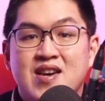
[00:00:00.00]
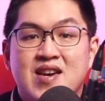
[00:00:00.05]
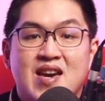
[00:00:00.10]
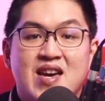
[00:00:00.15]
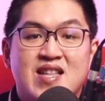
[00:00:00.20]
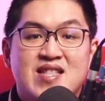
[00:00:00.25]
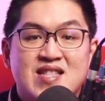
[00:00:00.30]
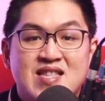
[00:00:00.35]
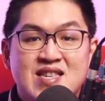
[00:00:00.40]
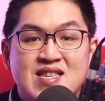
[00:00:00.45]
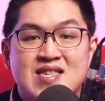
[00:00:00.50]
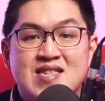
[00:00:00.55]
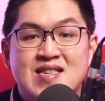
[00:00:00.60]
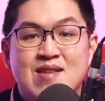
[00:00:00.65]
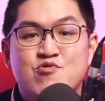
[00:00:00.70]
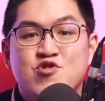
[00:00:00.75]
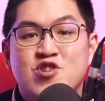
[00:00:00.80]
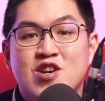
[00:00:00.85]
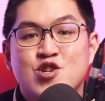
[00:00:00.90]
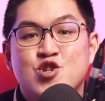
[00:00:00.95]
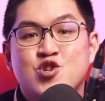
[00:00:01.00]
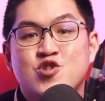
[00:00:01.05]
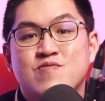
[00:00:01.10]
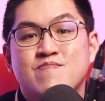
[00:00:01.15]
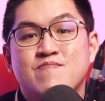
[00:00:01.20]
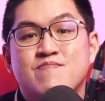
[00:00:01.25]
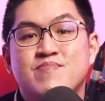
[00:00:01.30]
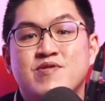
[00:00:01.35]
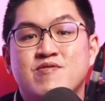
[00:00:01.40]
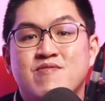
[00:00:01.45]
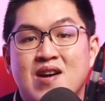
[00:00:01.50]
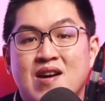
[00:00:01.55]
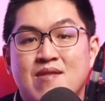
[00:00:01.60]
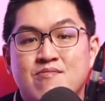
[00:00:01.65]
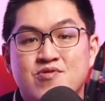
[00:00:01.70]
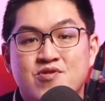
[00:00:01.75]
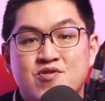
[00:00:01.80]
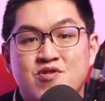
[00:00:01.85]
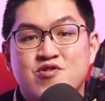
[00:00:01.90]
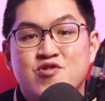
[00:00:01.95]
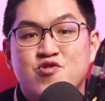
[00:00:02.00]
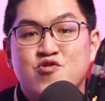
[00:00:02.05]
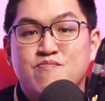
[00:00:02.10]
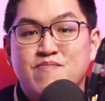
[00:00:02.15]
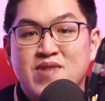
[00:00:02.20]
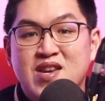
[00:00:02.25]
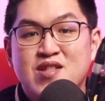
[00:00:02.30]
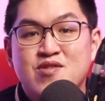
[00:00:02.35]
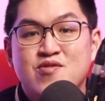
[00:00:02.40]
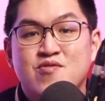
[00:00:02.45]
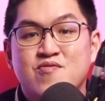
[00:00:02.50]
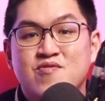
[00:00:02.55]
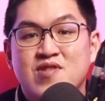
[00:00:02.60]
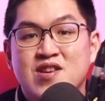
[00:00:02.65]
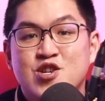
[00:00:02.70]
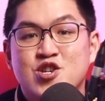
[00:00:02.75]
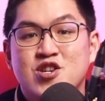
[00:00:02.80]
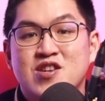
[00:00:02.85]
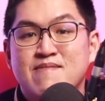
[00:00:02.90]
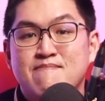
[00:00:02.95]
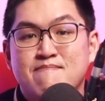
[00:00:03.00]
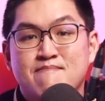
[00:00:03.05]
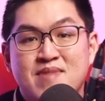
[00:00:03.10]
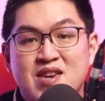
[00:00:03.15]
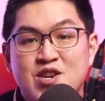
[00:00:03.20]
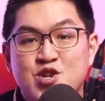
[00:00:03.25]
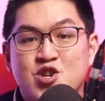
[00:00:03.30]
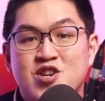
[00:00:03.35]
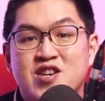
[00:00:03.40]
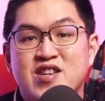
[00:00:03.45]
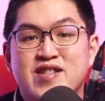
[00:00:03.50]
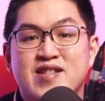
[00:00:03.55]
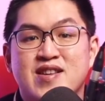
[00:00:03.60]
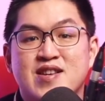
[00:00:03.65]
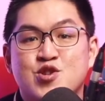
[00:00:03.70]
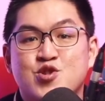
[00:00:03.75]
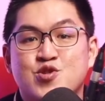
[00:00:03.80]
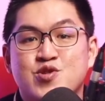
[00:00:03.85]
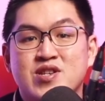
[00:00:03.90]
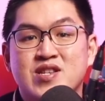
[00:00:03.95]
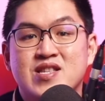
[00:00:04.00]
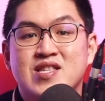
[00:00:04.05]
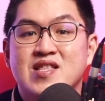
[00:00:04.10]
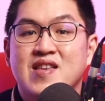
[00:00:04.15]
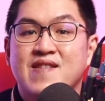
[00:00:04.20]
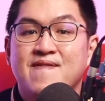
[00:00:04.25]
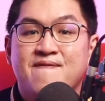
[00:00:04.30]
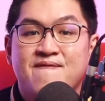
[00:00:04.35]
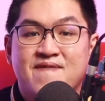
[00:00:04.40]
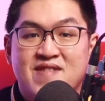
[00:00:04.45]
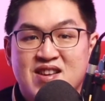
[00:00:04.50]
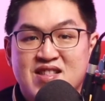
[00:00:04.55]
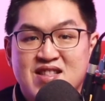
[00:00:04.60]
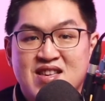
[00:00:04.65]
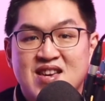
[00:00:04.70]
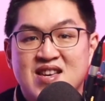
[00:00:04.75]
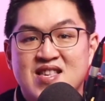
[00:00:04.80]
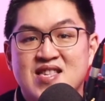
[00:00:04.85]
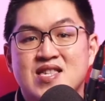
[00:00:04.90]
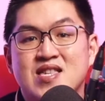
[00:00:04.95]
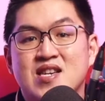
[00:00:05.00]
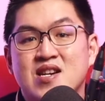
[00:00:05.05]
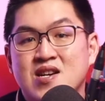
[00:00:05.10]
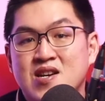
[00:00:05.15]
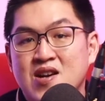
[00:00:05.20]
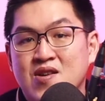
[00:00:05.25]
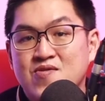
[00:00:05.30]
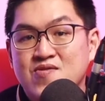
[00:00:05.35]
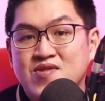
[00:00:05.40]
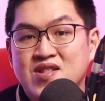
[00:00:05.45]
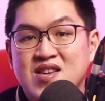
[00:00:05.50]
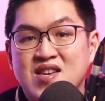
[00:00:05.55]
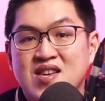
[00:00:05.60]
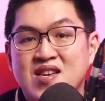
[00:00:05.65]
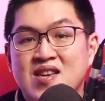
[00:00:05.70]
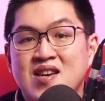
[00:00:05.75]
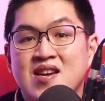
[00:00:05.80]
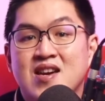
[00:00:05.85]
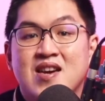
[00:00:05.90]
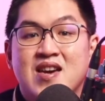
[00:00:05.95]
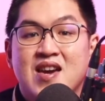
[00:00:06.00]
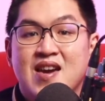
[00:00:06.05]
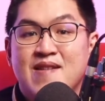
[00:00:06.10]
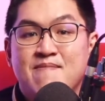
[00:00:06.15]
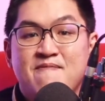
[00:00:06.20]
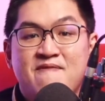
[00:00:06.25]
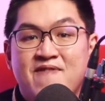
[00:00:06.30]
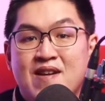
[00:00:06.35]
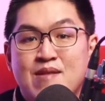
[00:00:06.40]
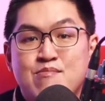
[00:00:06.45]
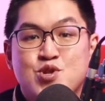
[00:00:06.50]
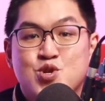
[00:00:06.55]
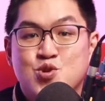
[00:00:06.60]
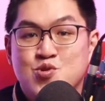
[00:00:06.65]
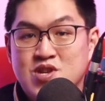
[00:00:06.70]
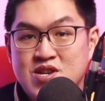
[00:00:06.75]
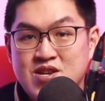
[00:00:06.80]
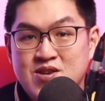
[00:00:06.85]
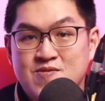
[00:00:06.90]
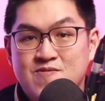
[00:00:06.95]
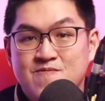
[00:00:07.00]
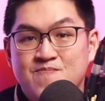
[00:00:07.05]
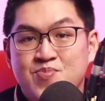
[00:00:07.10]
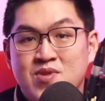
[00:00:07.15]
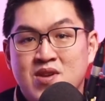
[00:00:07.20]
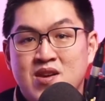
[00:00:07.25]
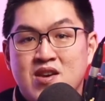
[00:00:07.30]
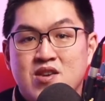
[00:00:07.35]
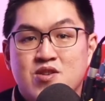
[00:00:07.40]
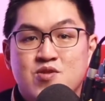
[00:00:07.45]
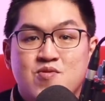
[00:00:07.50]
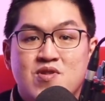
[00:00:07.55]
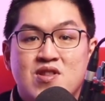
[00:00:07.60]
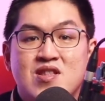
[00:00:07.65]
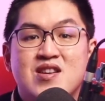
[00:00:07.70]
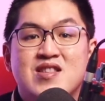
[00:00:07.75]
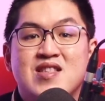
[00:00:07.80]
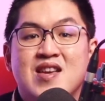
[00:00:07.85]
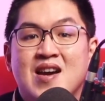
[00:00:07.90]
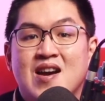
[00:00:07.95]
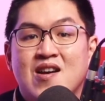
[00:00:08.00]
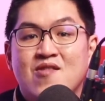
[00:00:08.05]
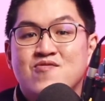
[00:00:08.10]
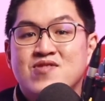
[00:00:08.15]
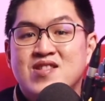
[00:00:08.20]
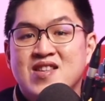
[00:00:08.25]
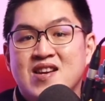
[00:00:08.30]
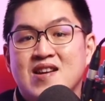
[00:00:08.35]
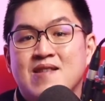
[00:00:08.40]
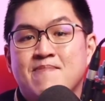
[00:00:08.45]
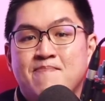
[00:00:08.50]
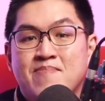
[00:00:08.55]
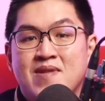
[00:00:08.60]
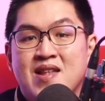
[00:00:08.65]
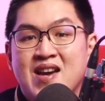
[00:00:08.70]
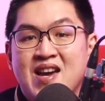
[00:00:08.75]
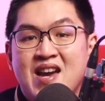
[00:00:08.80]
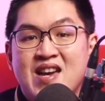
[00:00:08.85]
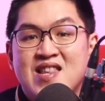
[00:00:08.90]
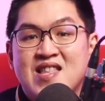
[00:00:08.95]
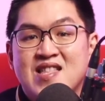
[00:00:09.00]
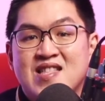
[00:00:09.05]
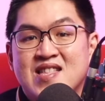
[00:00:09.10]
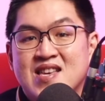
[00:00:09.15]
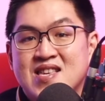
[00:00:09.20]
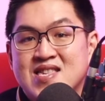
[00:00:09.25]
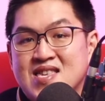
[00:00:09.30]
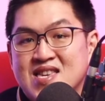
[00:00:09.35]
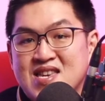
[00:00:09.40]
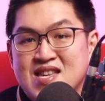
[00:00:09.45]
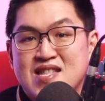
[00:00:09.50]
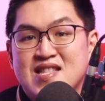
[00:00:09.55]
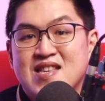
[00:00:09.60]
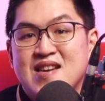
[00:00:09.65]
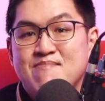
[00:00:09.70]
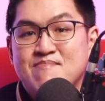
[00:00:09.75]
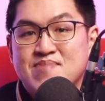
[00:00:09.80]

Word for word: And this subject should build up your domain knowledge in major industries like finance, accounting, and pharmaceutical you will learn how they apply analytics in their